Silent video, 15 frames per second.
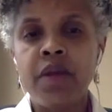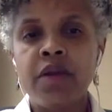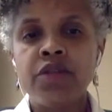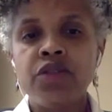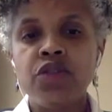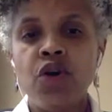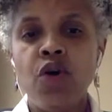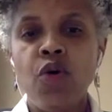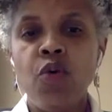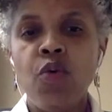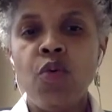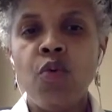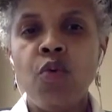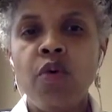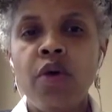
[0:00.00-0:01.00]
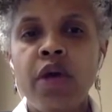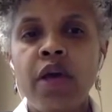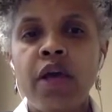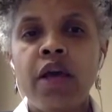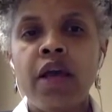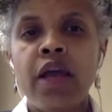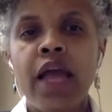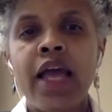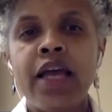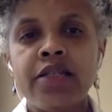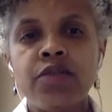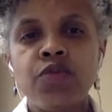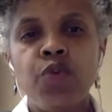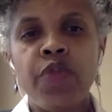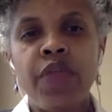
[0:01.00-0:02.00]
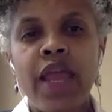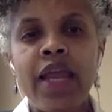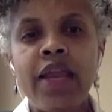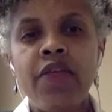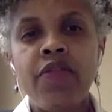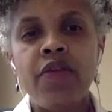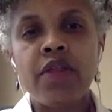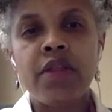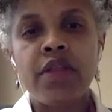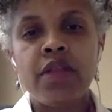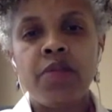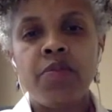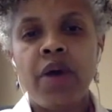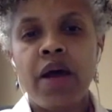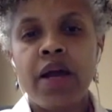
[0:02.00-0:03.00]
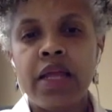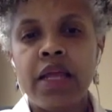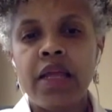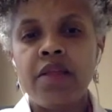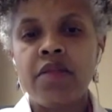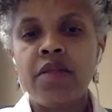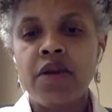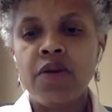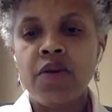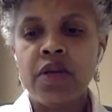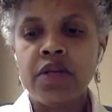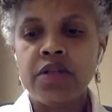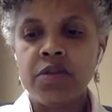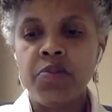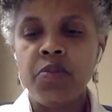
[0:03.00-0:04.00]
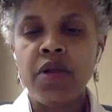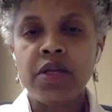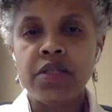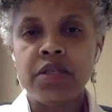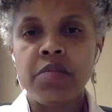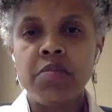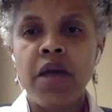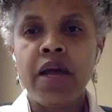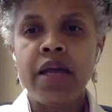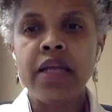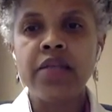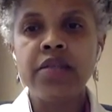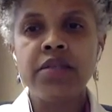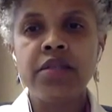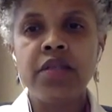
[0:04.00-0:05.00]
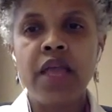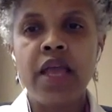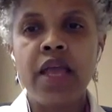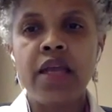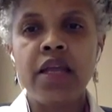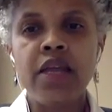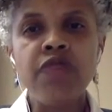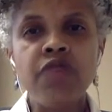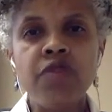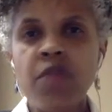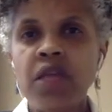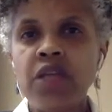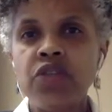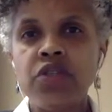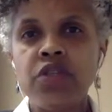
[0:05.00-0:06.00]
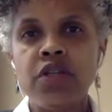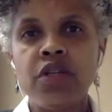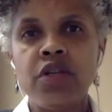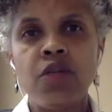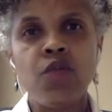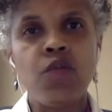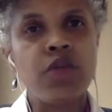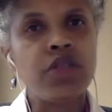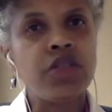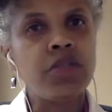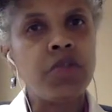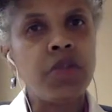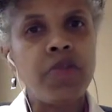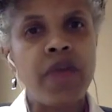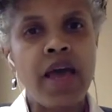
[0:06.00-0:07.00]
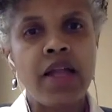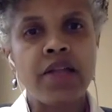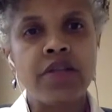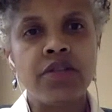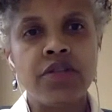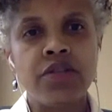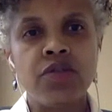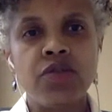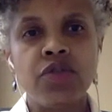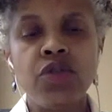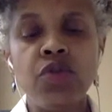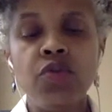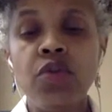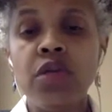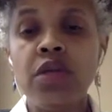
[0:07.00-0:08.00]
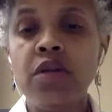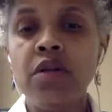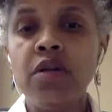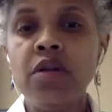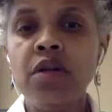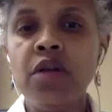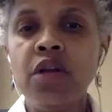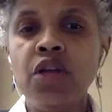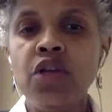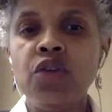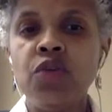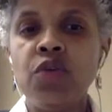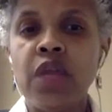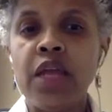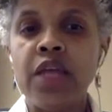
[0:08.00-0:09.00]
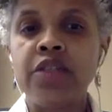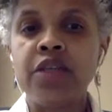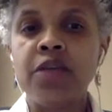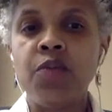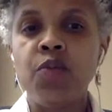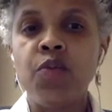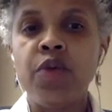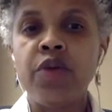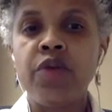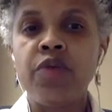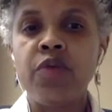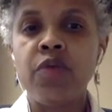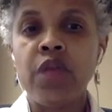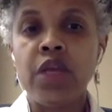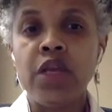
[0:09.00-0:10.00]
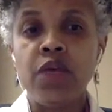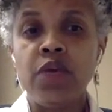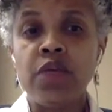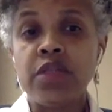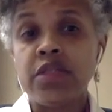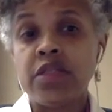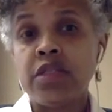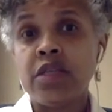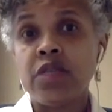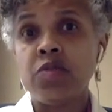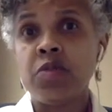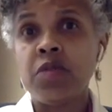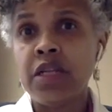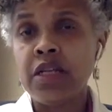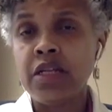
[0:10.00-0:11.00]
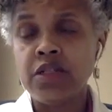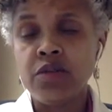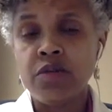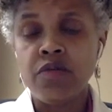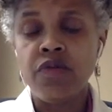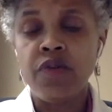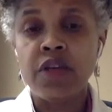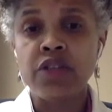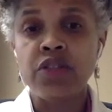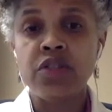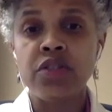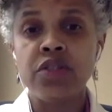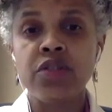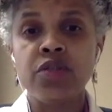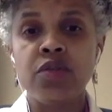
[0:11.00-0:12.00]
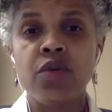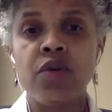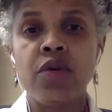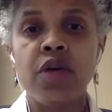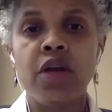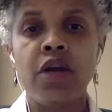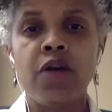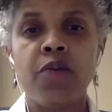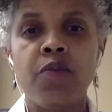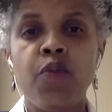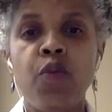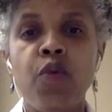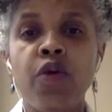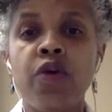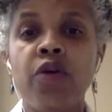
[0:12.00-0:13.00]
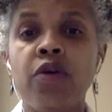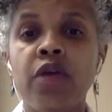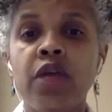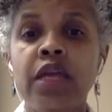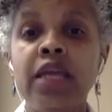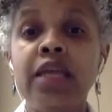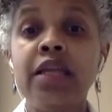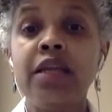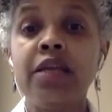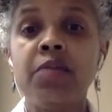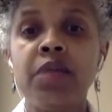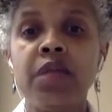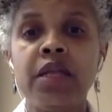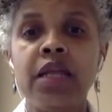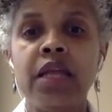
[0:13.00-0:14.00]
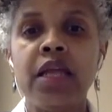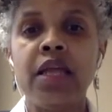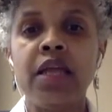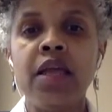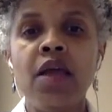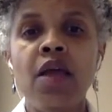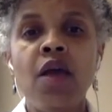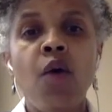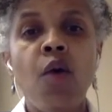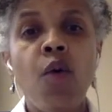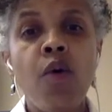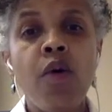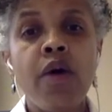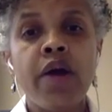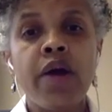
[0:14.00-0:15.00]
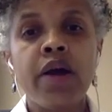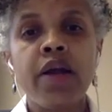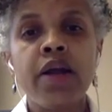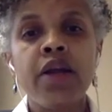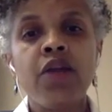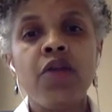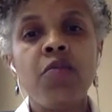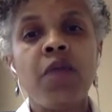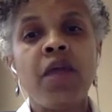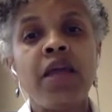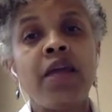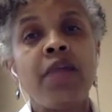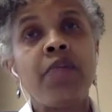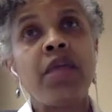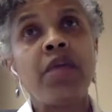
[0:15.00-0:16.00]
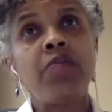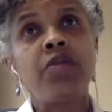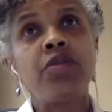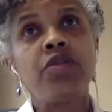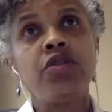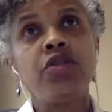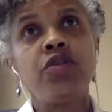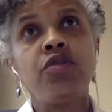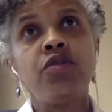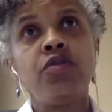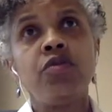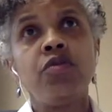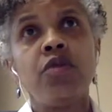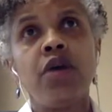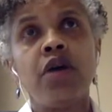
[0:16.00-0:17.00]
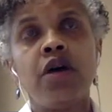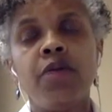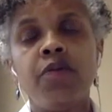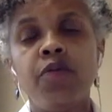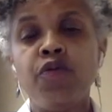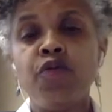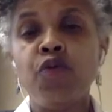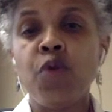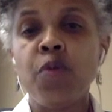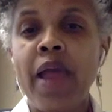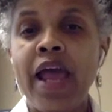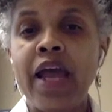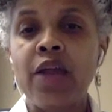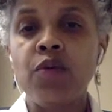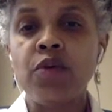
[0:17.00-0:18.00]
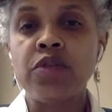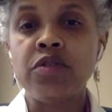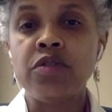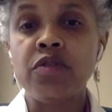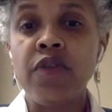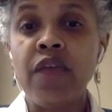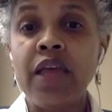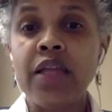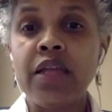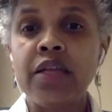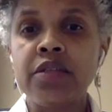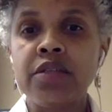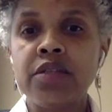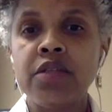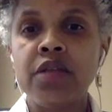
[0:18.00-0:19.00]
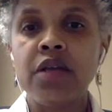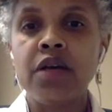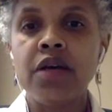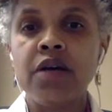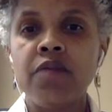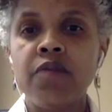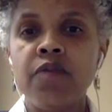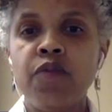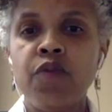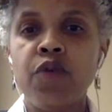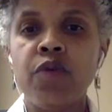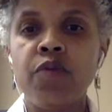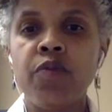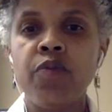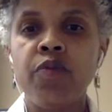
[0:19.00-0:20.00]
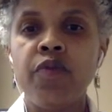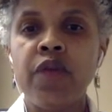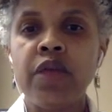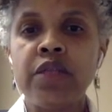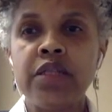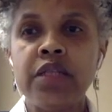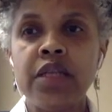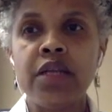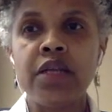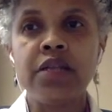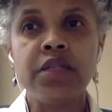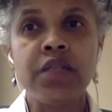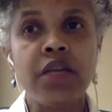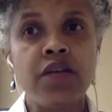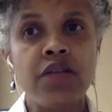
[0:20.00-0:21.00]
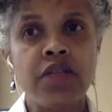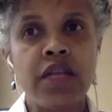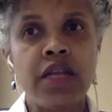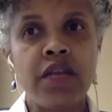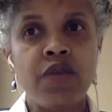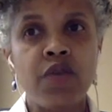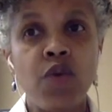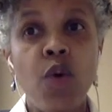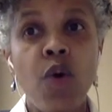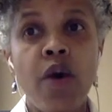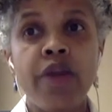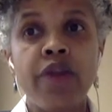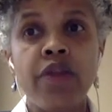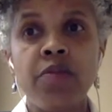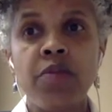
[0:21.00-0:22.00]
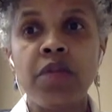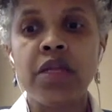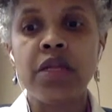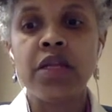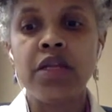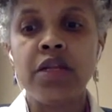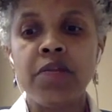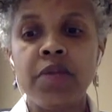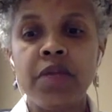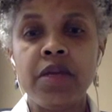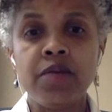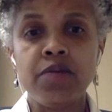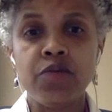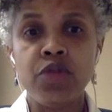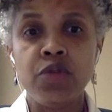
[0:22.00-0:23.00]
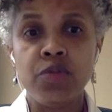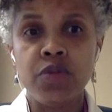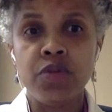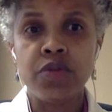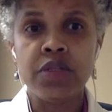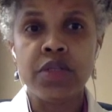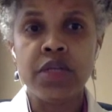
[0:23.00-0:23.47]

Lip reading: So as with anything in the body, there is a plus and minus, and inflammation wants to be balanced. So too little, you can end up with increased susceptibility to infections or poor healing ability, or you might not be able to perform adequate surveillance for preventing cells that have acquired the ability to become tumors.